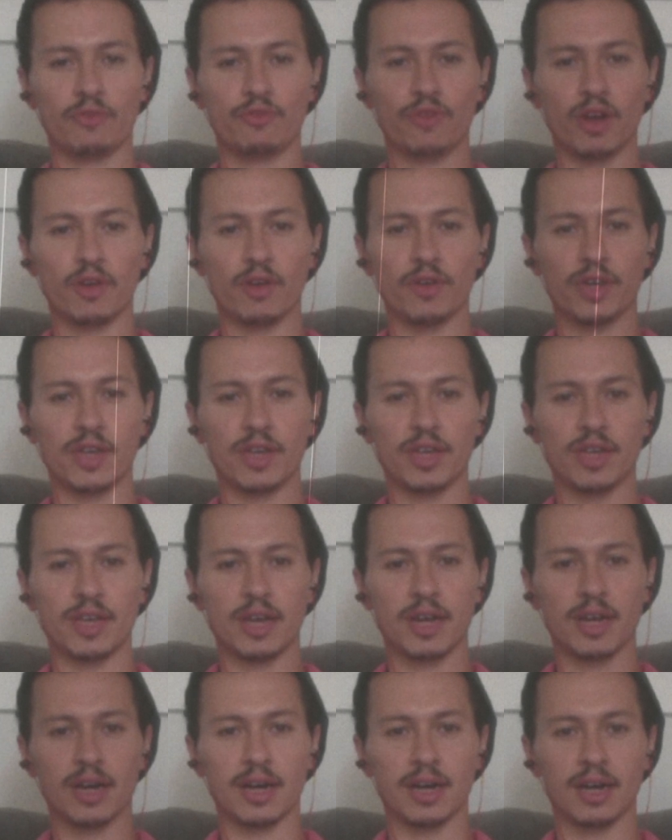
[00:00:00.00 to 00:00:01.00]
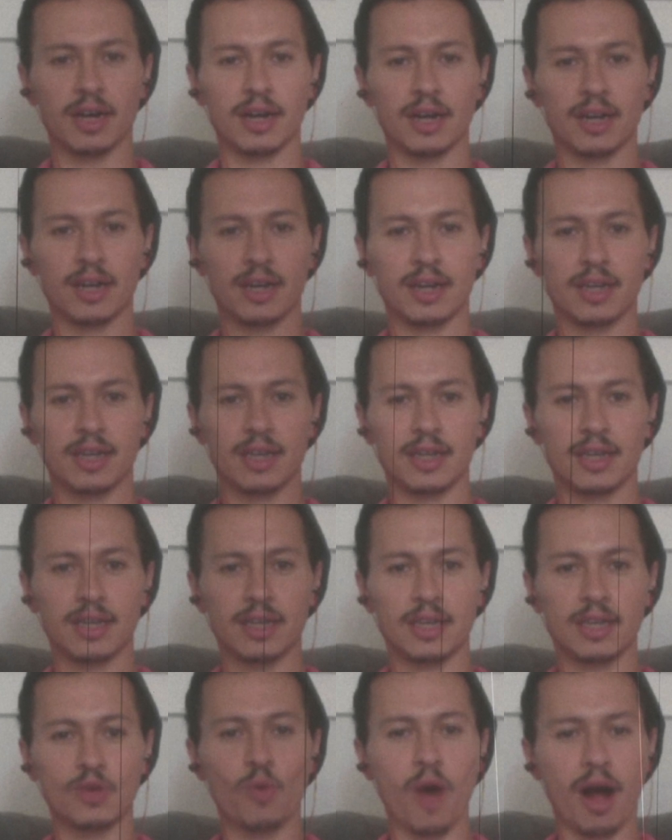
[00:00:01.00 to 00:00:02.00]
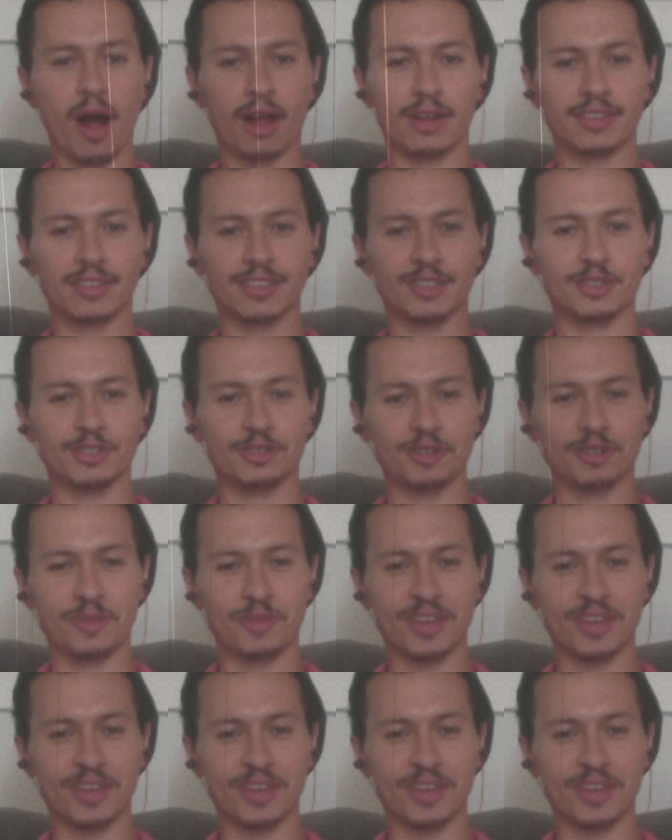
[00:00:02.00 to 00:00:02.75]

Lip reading: very igual, you know what I